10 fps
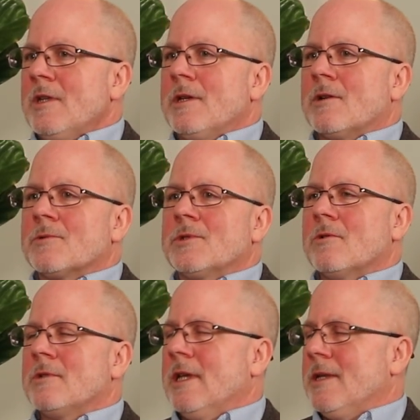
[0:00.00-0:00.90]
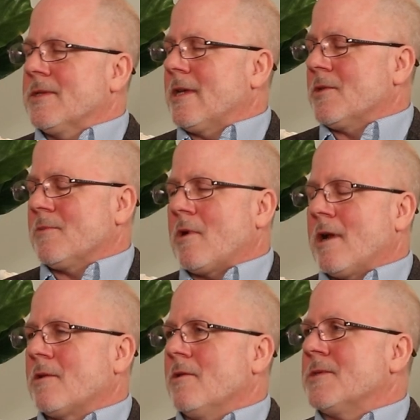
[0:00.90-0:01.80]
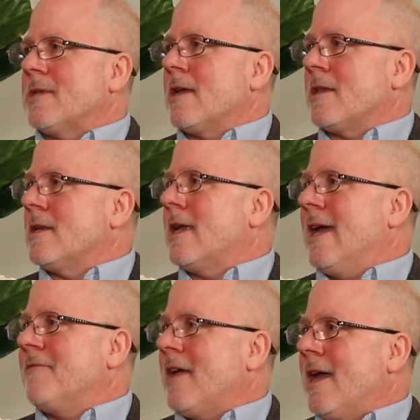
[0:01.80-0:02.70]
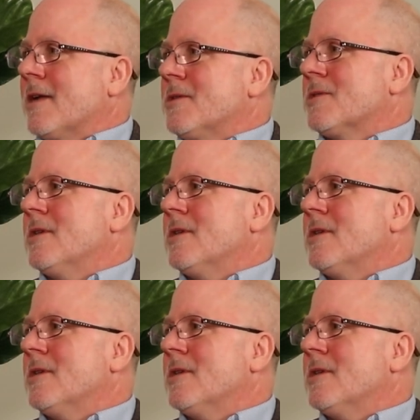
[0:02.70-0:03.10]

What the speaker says: You know, CertainTeed sells a product called Silent FX.